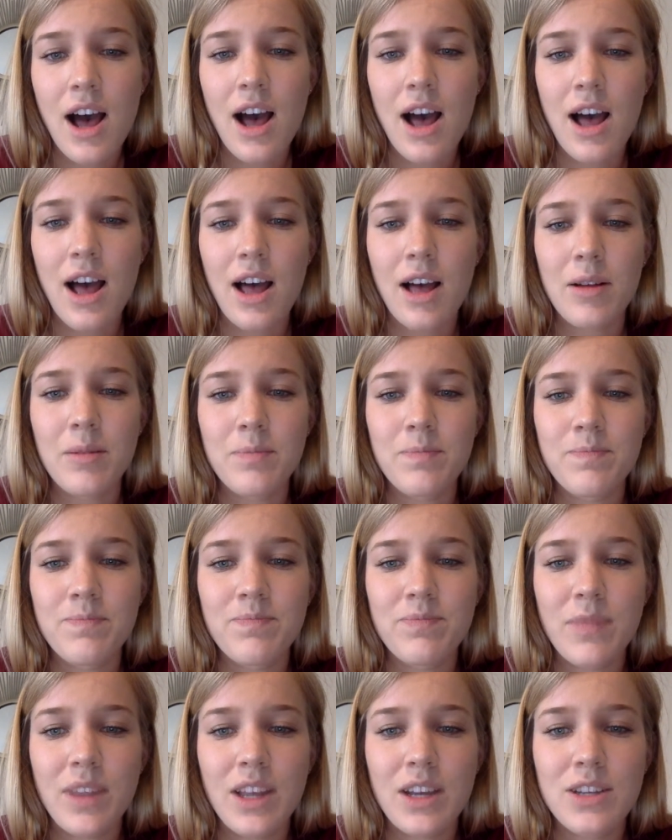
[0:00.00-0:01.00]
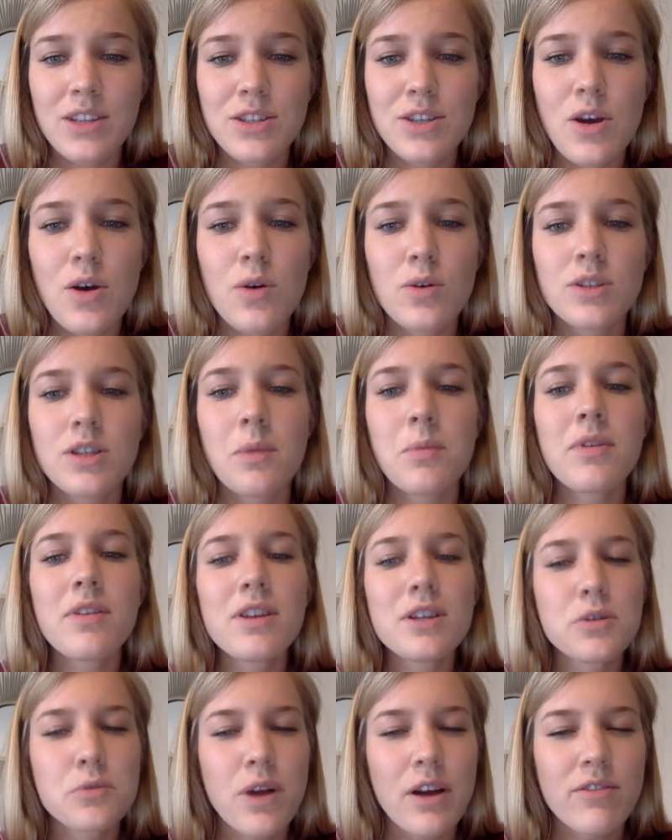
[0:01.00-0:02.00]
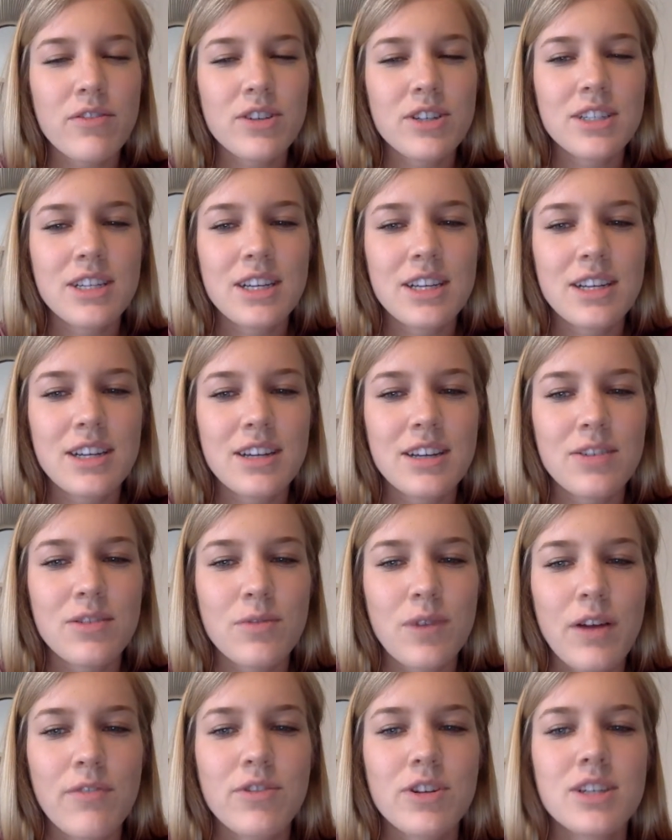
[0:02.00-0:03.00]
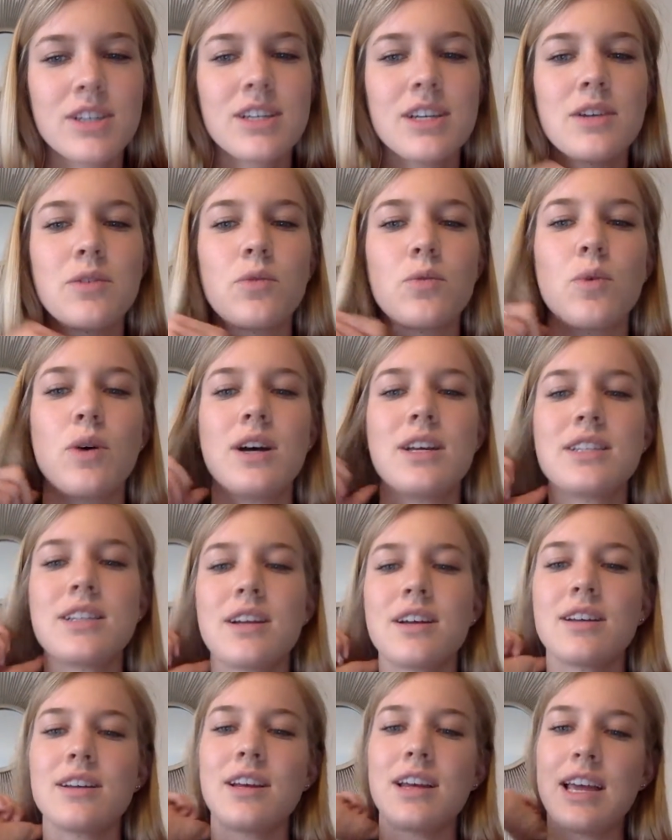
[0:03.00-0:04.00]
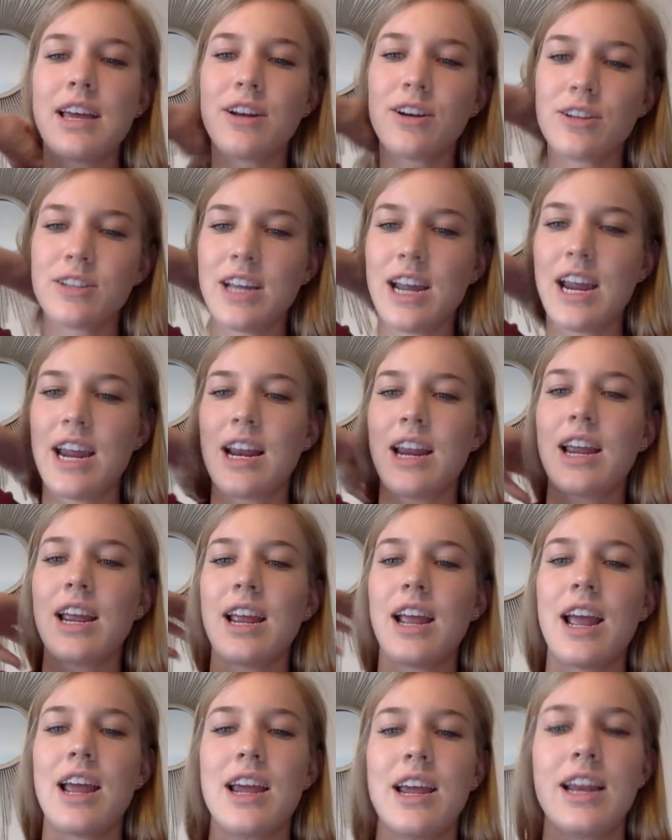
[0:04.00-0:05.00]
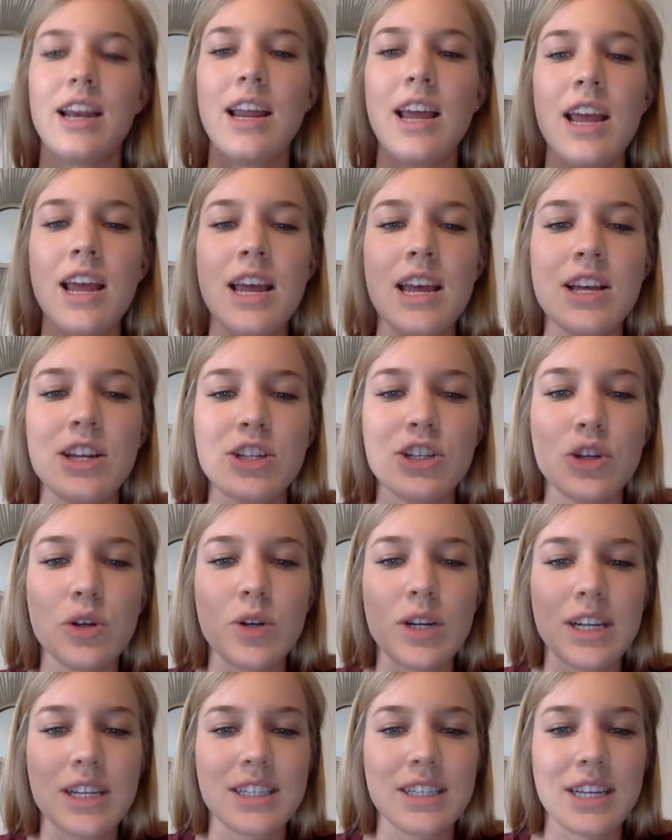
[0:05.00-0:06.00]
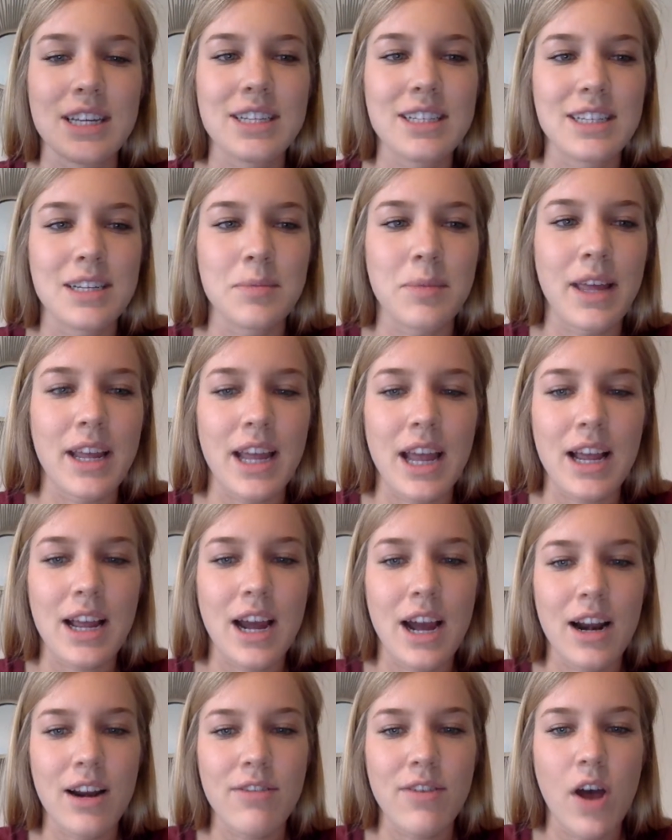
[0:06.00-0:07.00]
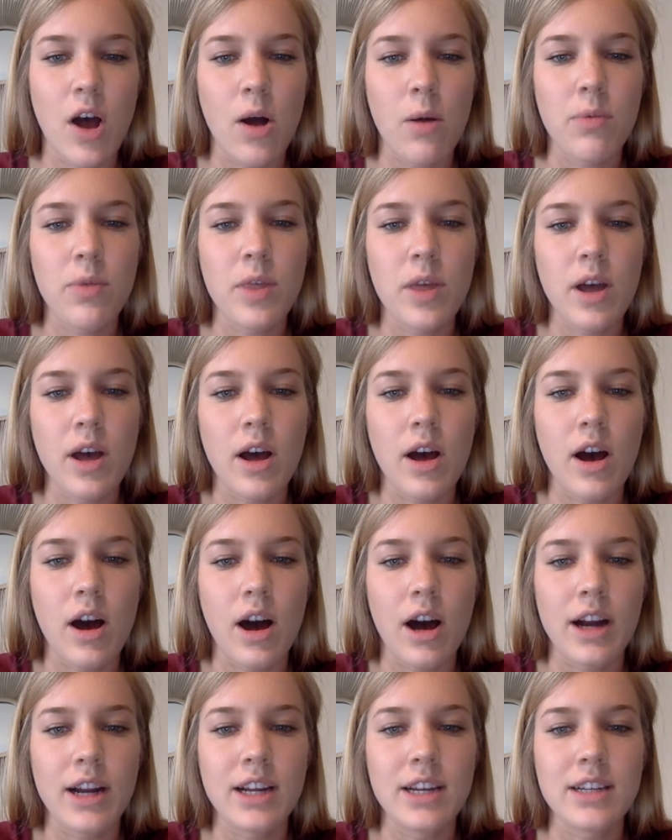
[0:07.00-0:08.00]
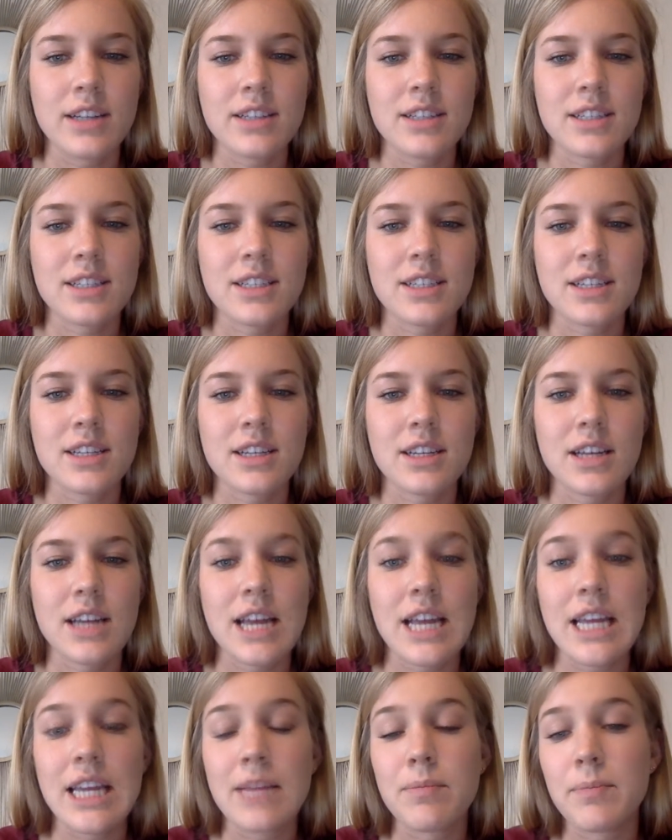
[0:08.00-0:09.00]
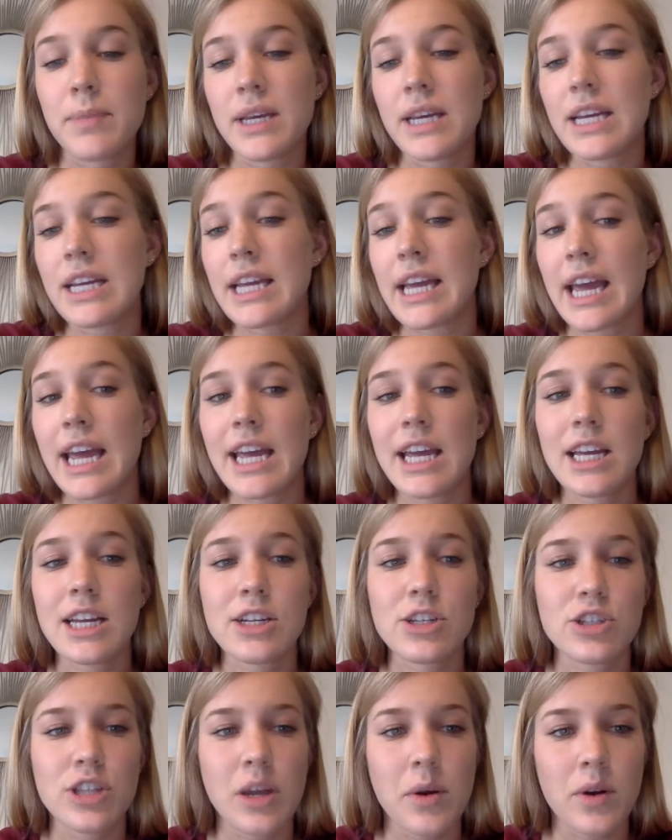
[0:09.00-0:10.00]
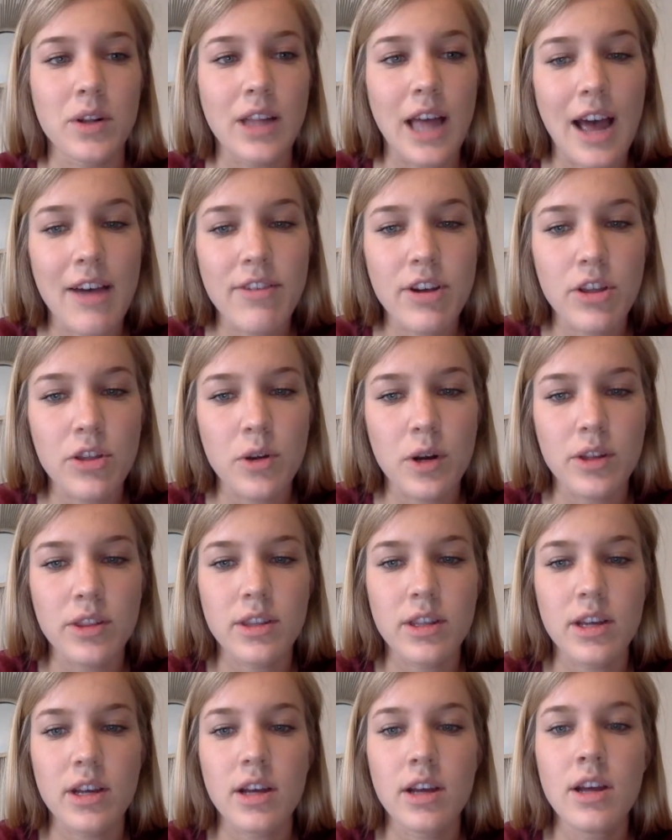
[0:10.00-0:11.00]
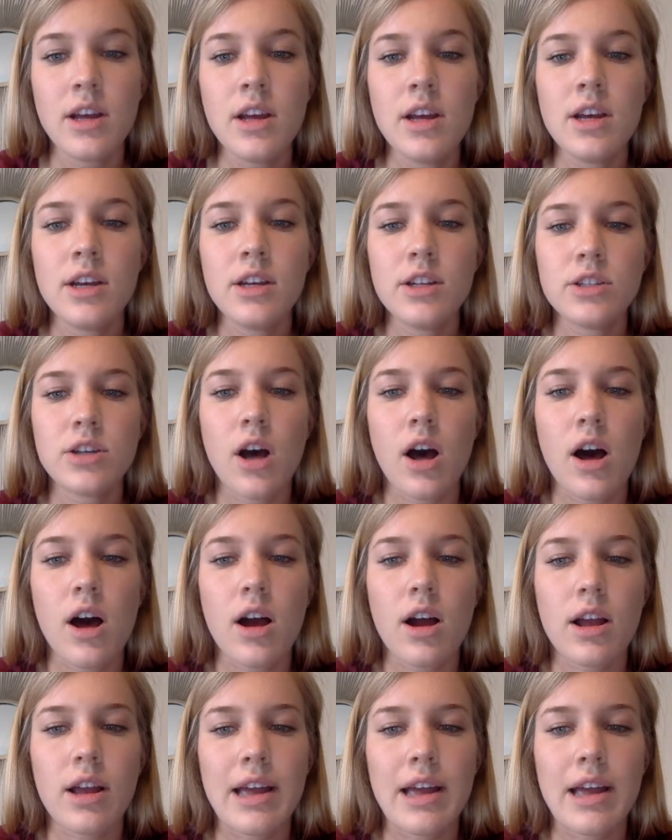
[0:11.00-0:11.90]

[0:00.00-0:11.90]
Um, so some of this referencing was entertaining and to an extent seemed like it kind of helped the audience be engaged. They were laughing throughout the talk.